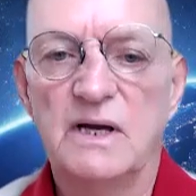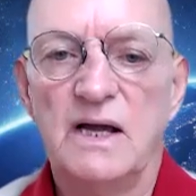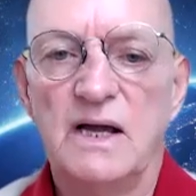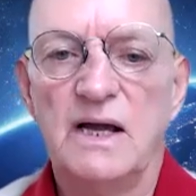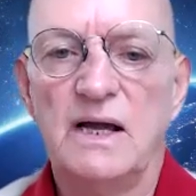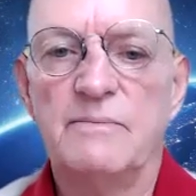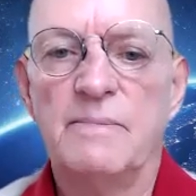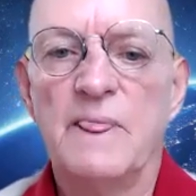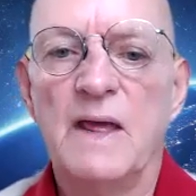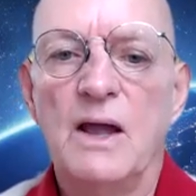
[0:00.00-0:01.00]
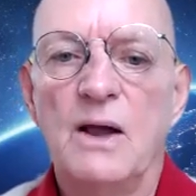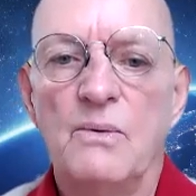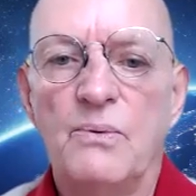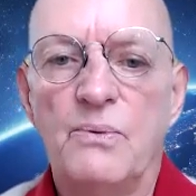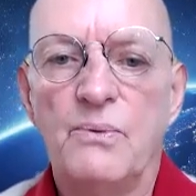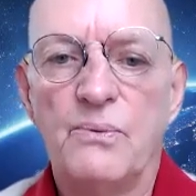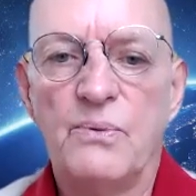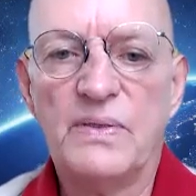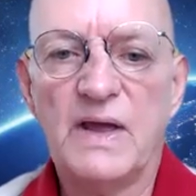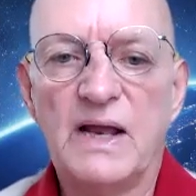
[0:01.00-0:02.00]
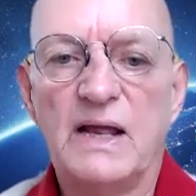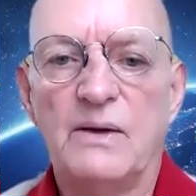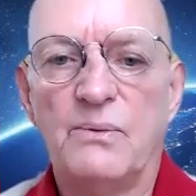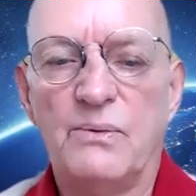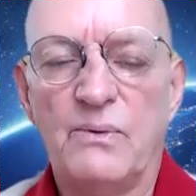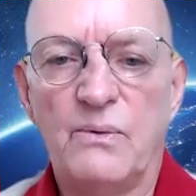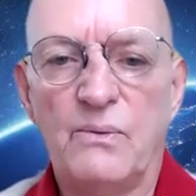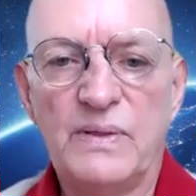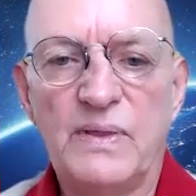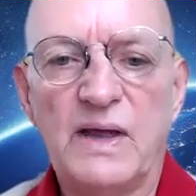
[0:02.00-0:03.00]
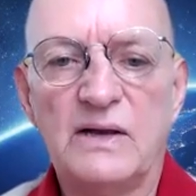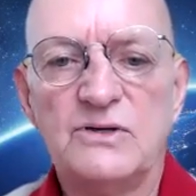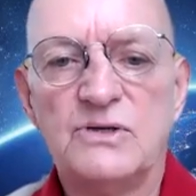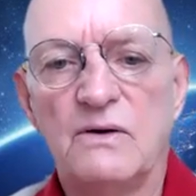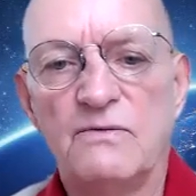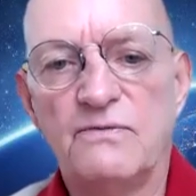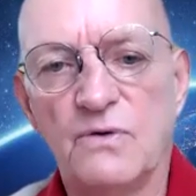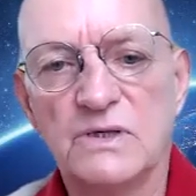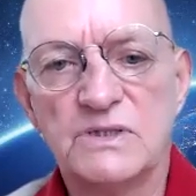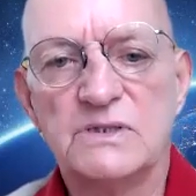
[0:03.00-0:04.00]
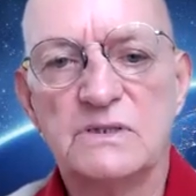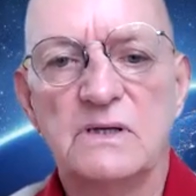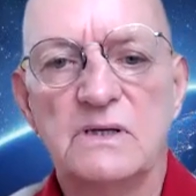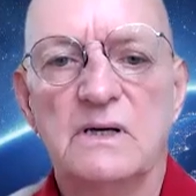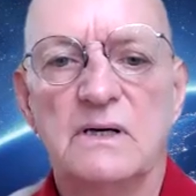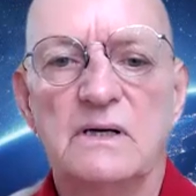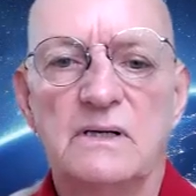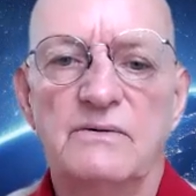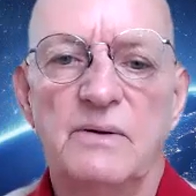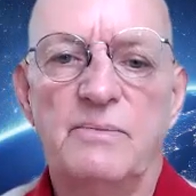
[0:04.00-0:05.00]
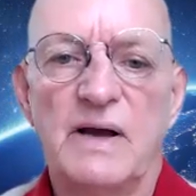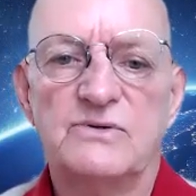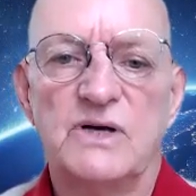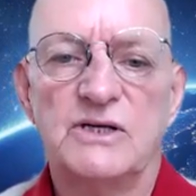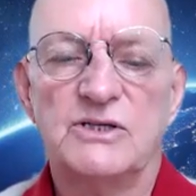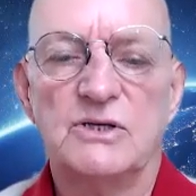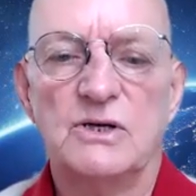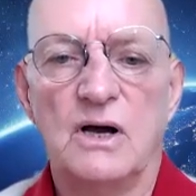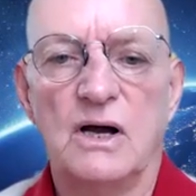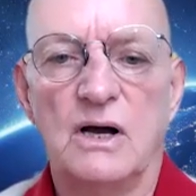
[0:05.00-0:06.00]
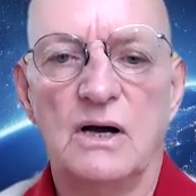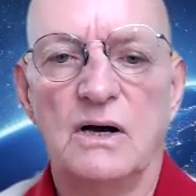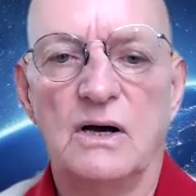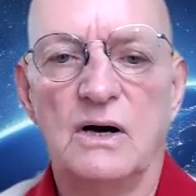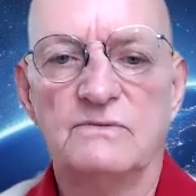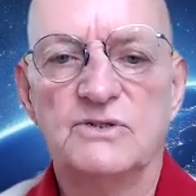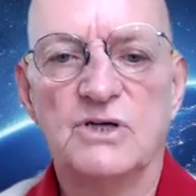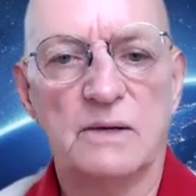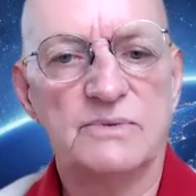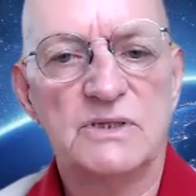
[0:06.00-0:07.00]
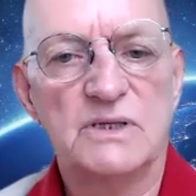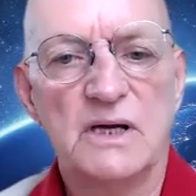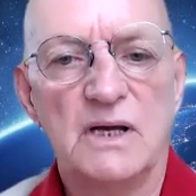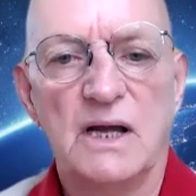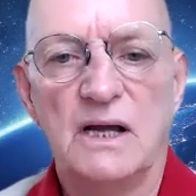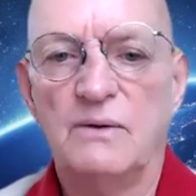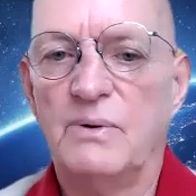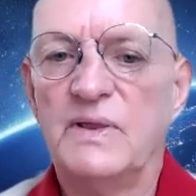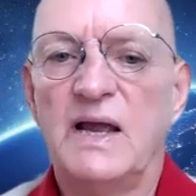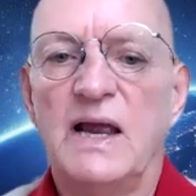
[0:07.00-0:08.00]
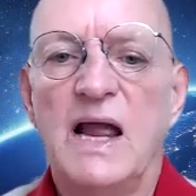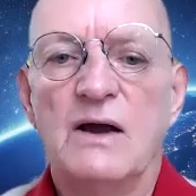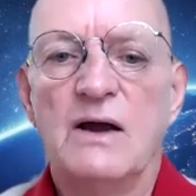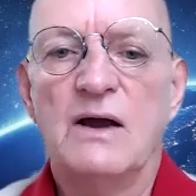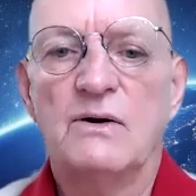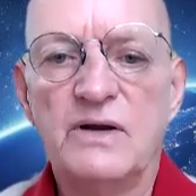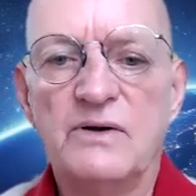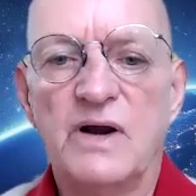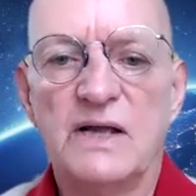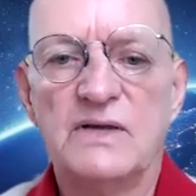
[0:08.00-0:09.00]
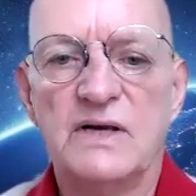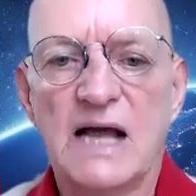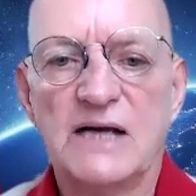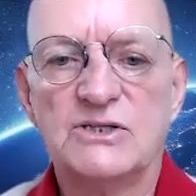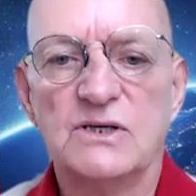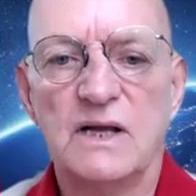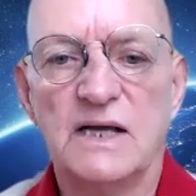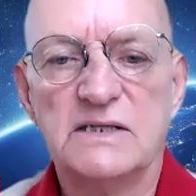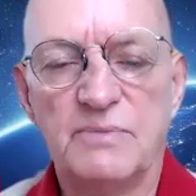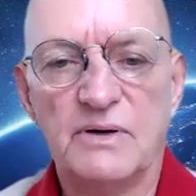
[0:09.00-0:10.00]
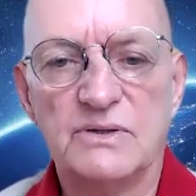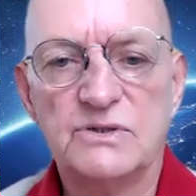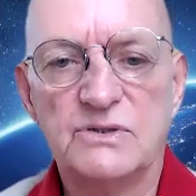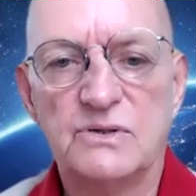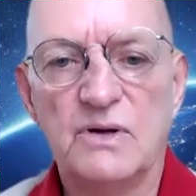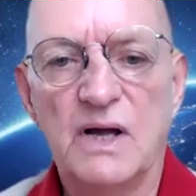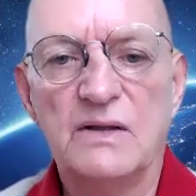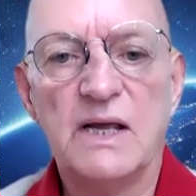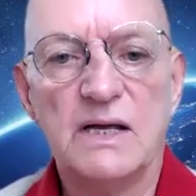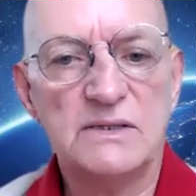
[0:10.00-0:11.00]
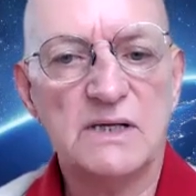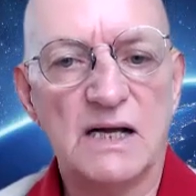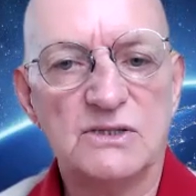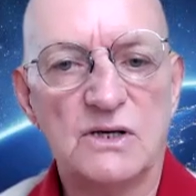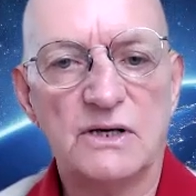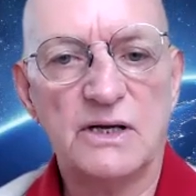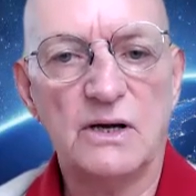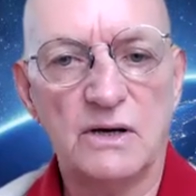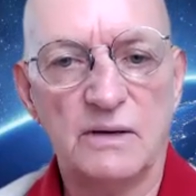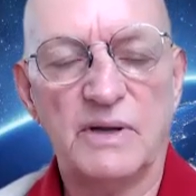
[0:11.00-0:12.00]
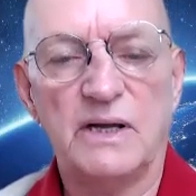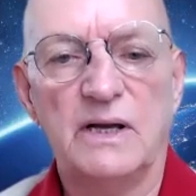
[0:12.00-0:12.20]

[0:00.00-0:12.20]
when they force the repatriation of jobs, when they recreate the national as opposed to the international economy,